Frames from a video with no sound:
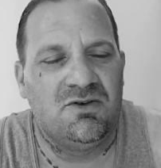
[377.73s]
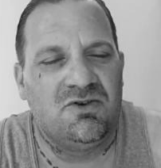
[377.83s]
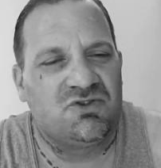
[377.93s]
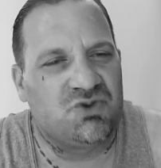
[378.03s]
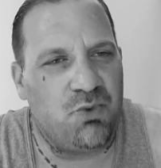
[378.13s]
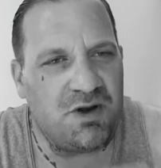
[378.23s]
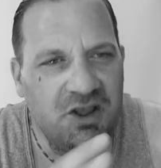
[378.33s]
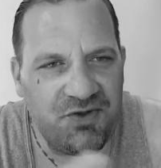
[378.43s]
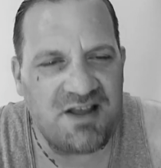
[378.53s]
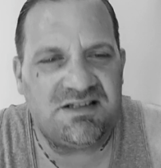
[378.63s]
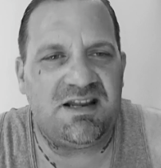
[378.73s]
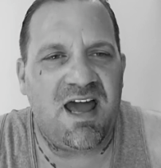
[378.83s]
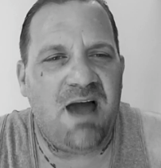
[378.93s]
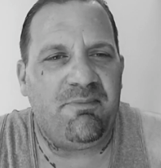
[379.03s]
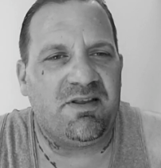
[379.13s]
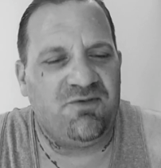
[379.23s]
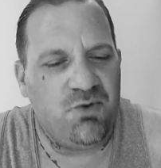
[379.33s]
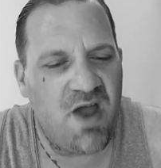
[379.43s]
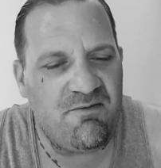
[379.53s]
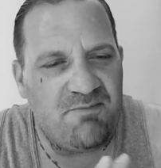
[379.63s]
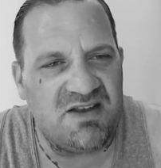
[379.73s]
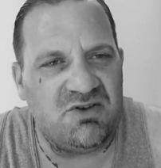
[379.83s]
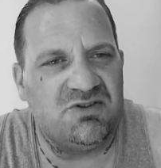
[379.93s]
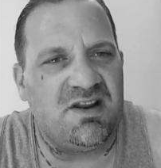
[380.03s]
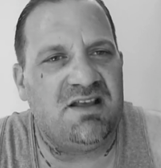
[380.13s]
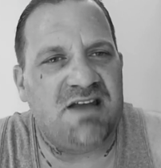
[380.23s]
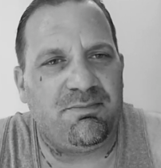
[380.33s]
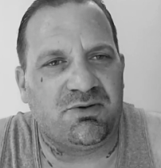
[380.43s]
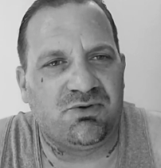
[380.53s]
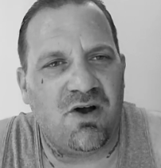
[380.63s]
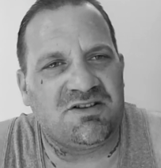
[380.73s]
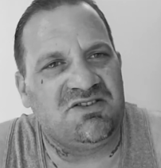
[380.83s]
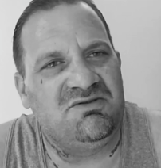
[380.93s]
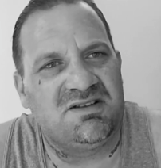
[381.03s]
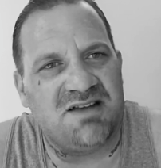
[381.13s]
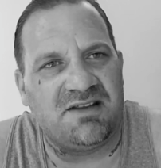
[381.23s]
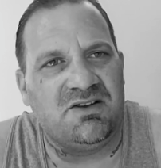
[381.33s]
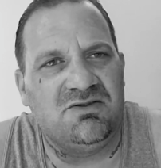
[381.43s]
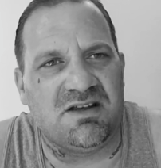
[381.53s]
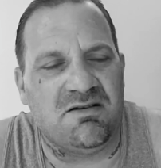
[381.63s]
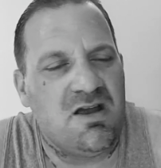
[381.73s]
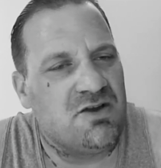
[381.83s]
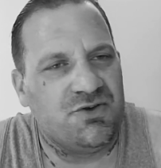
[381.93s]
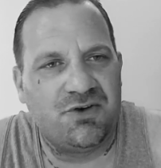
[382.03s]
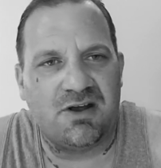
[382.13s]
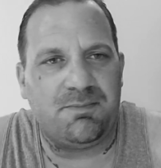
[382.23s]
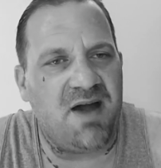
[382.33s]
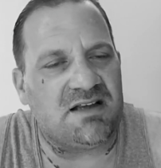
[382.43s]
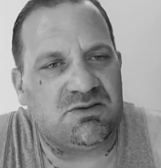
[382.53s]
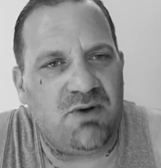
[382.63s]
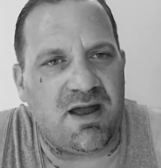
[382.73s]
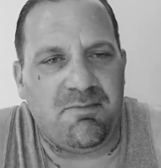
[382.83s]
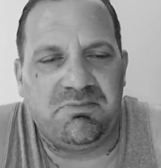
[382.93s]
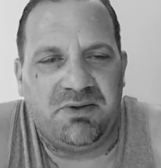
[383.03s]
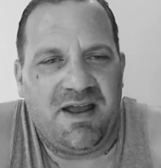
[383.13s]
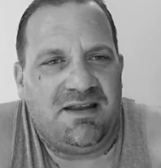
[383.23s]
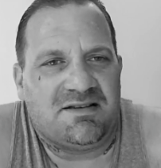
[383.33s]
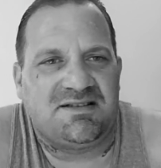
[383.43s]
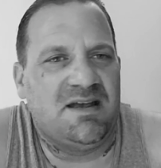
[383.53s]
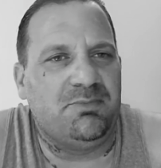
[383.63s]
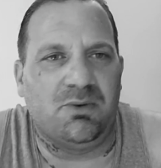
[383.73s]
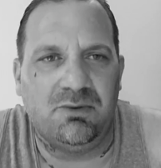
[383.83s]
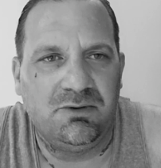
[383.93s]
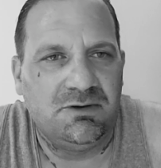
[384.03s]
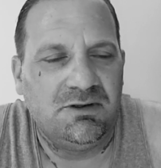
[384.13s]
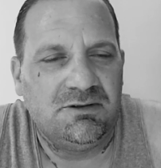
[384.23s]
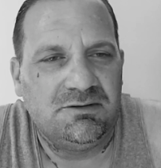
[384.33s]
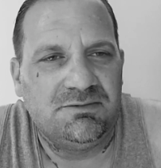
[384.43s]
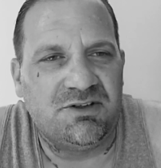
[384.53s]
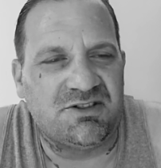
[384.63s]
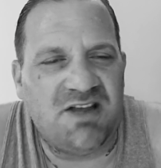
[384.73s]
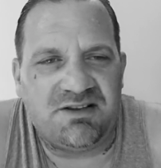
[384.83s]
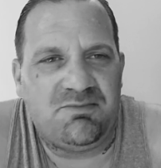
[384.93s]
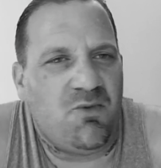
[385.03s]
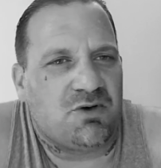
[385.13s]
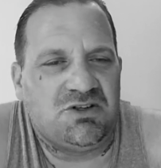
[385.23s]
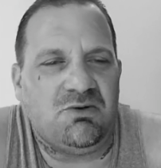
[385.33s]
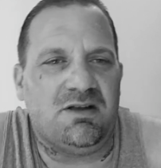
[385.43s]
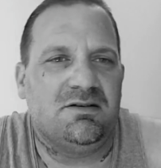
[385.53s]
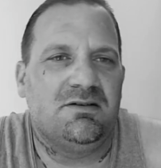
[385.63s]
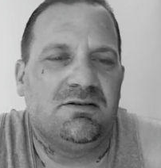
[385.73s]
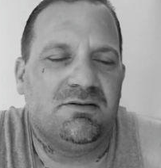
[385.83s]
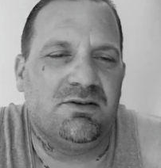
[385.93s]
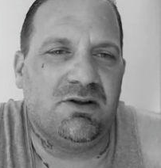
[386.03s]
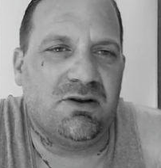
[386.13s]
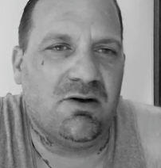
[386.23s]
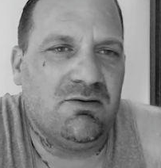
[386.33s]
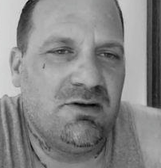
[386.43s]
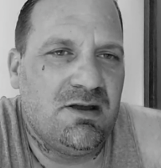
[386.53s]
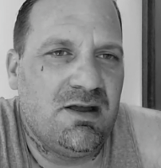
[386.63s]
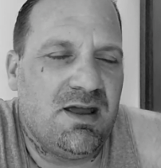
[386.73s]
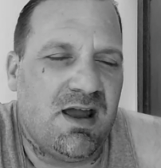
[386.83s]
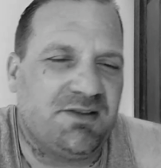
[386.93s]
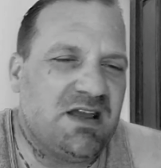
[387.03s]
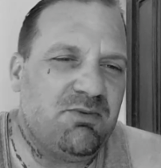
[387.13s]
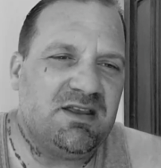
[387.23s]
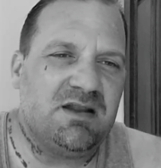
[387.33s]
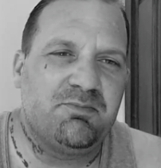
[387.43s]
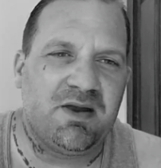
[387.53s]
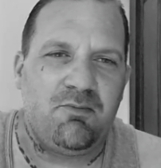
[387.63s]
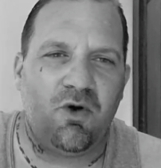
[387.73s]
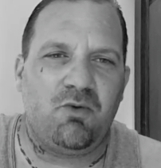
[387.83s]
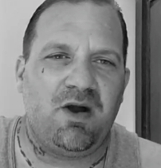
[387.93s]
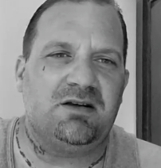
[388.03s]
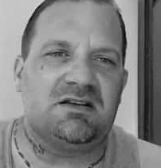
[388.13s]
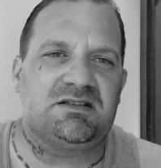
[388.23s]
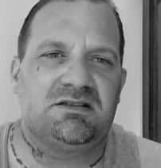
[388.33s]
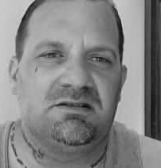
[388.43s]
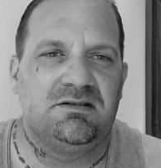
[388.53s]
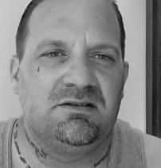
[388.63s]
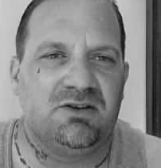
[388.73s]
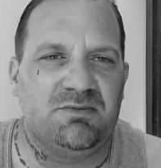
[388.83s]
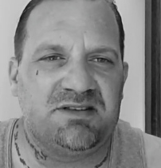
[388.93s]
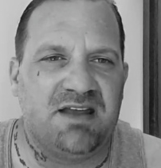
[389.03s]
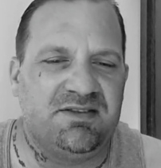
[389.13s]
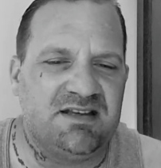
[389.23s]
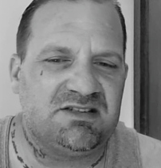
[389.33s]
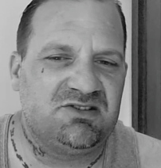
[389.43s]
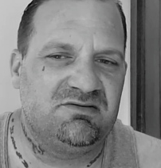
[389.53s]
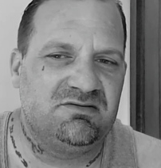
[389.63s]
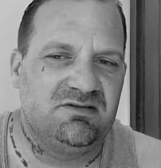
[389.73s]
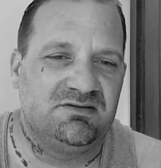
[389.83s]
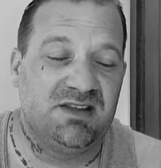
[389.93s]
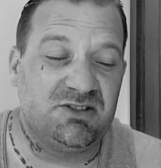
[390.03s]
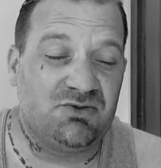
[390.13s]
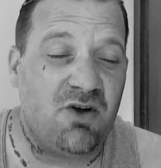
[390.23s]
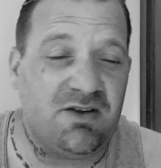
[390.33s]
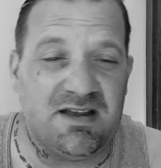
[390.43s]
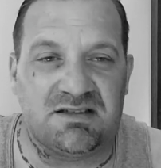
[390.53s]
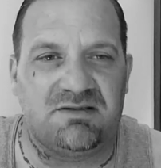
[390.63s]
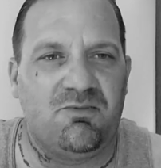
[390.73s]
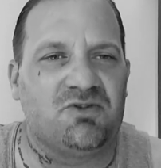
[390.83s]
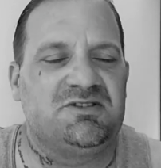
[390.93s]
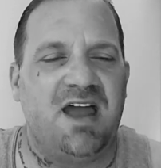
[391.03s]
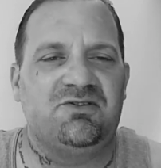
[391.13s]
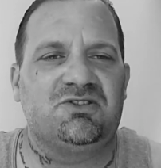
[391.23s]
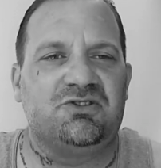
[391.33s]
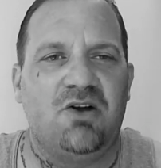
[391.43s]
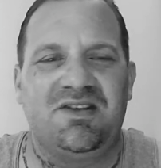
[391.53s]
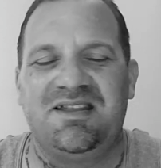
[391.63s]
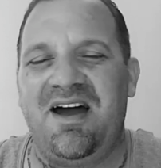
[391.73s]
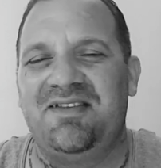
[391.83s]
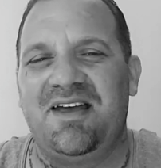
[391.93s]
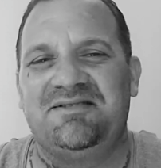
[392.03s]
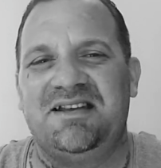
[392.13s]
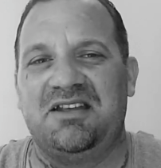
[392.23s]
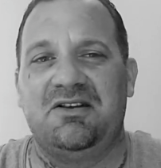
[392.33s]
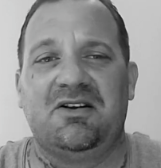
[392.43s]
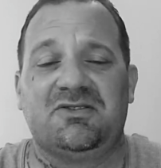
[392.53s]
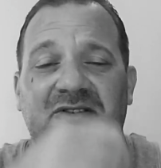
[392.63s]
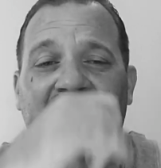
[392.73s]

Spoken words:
So what do you think is going to happen if you haven't been using any type of drugs and you decide to use it? You're going to pass away, plain and simple. There's nothing more to it, And I think we need to bring more awareness. You know what I'm saying? This drug is the most dangerous drug that I've seen in years.